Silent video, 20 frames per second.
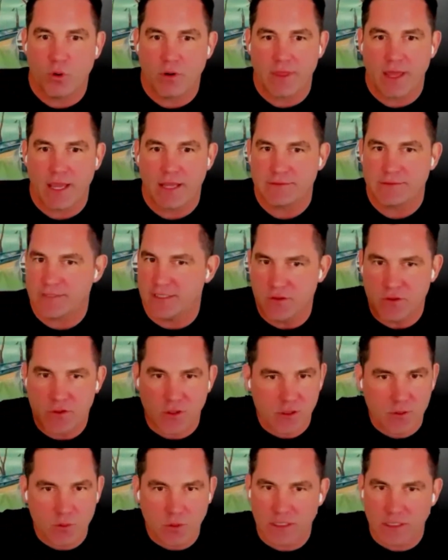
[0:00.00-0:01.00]
for that
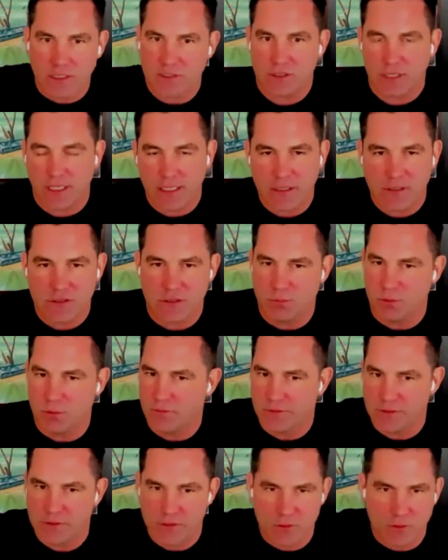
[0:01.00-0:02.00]
1031 exchange to
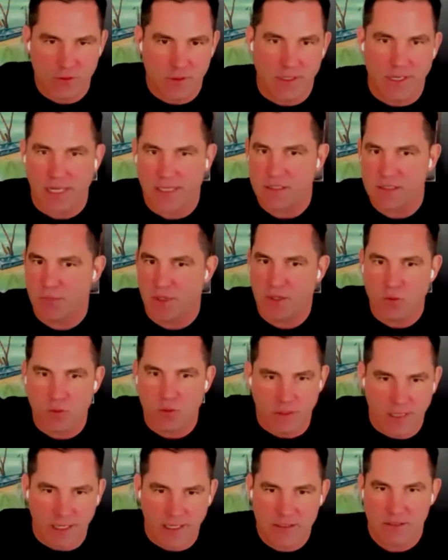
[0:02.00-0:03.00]
move into the next
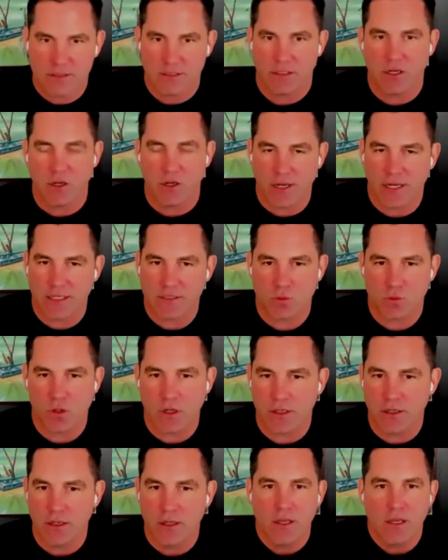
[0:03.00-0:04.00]
big one, next you know next
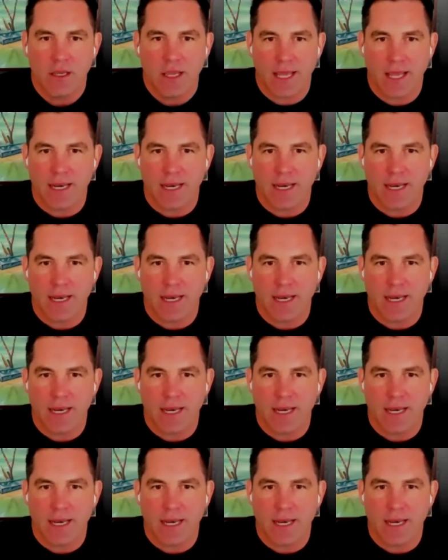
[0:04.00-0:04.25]
one.